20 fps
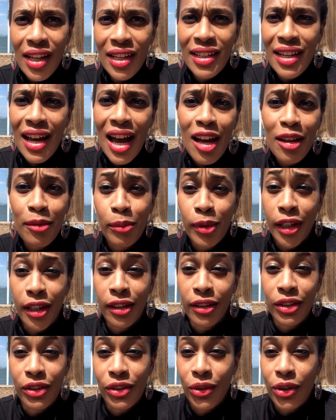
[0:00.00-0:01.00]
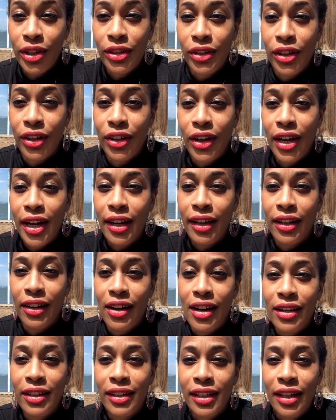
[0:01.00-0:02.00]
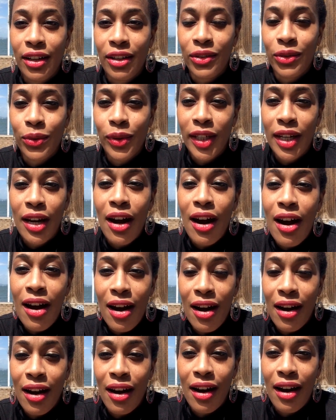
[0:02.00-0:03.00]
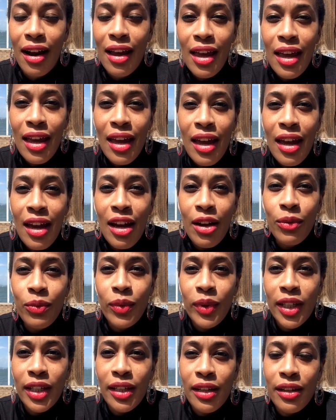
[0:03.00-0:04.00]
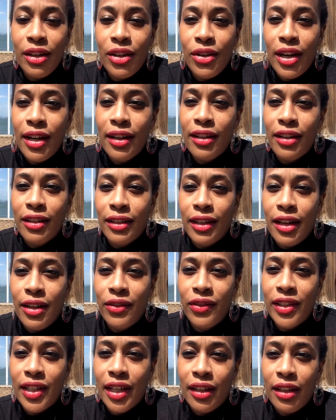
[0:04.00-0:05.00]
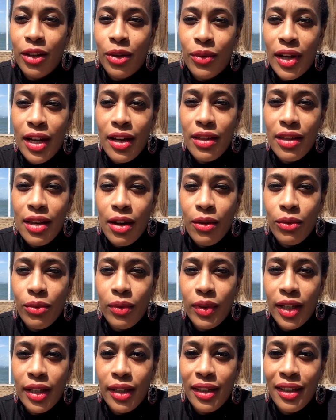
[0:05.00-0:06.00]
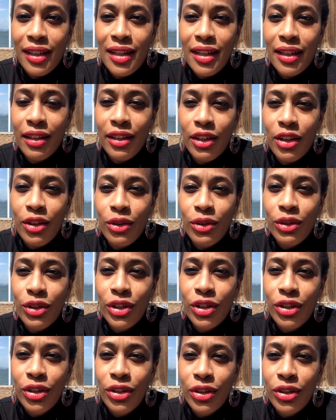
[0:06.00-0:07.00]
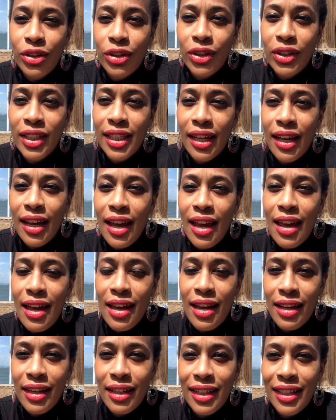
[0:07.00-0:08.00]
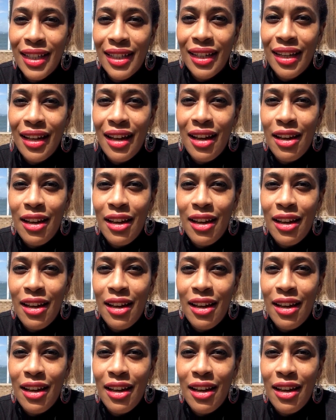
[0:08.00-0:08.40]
not being source or creator ourselves. We are, and we can create our lives any way that we, choose. And,